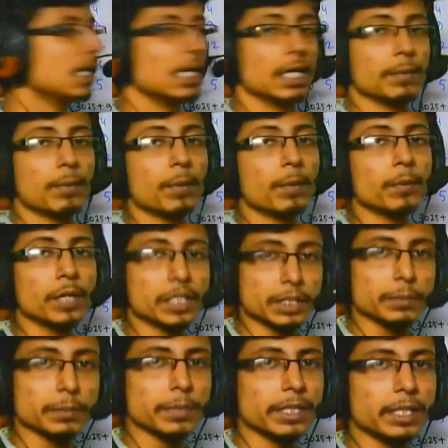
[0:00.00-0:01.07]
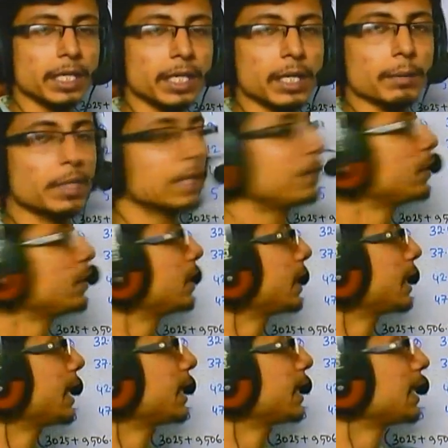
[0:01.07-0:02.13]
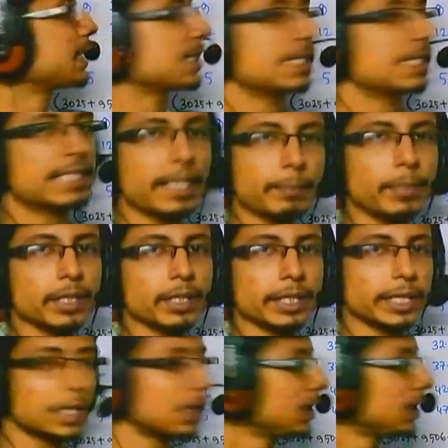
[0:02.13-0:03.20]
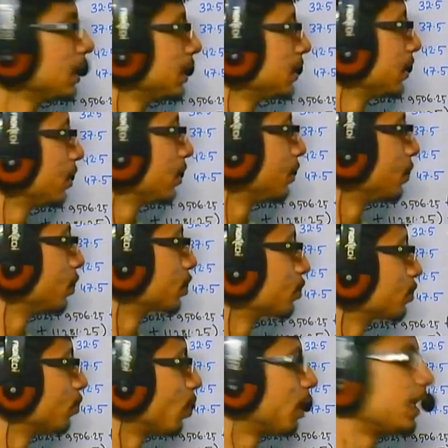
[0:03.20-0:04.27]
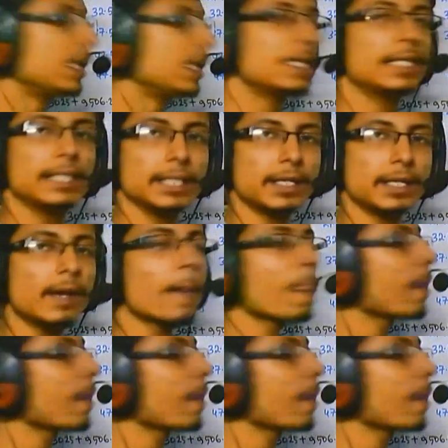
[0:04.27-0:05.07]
a population mean but if you take it as a sample data then you put small n here